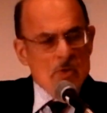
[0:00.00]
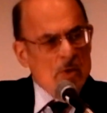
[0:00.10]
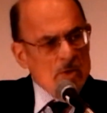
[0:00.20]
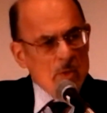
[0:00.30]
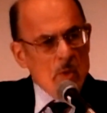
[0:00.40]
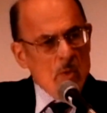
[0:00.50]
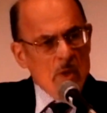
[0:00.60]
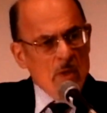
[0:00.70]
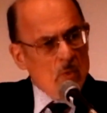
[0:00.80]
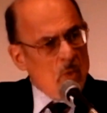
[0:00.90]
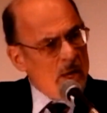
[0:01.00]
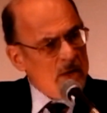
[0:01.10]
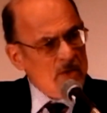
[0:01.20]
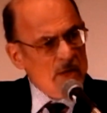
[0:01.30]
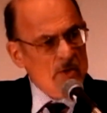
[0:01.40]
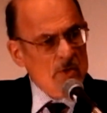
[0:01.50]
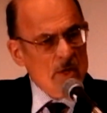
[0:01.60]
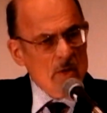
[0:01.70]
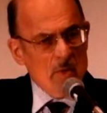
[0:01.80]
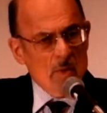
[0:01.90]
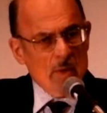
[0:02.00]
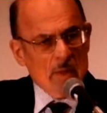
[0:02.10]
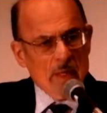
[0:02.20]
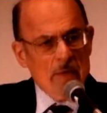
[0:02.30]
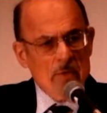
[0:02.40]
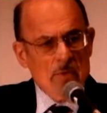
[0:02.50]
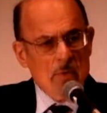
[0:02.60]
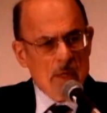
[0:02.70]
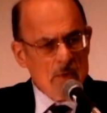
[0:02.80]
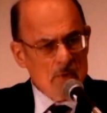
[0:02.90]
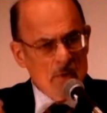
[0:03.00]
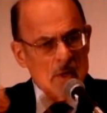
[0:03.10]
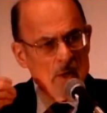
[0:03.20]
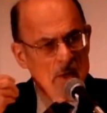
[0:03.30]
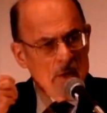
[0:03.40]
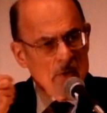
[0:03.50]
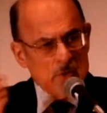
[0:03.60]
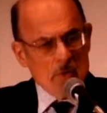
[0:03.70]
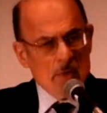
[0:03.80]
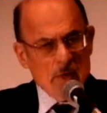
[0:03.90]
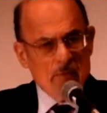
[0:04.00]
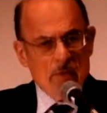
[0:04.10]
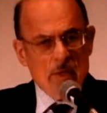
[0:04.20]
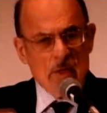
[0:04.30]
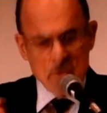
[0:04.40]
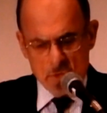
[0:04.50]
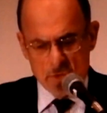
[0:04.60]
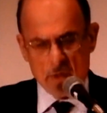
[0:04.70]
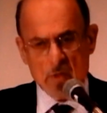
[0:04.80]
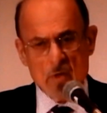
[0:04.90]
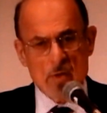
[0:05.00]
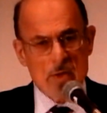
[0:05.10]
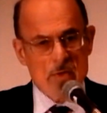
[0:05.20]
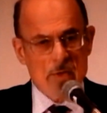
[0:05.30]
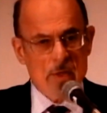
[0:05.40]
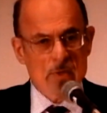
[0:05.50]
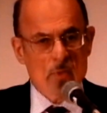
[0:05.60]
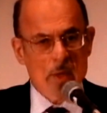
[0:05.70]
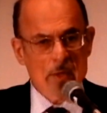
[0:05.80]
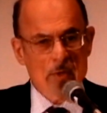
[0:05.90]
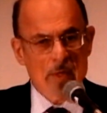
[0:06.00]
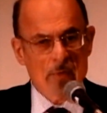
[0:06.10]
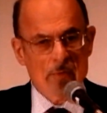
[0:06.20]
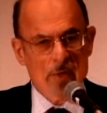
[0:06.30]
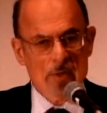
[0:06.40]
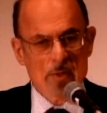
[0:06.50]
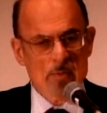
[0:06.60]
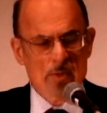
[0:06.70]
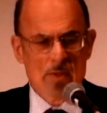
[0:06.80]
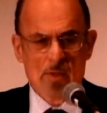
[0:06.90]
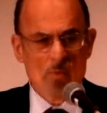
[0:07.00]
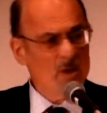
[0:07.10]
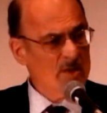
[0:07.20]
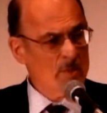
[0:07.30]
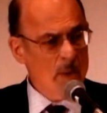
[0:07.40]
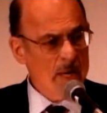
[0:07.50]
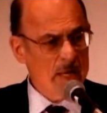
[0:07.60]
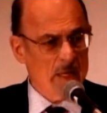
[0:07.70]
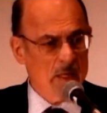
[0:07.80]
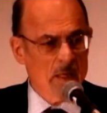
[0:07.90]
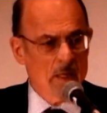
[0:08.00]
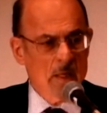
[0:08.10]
So I said, well, why is that so? How do you, you're so gifted and you start all these things, why do you not finish them? She said, well, it's money.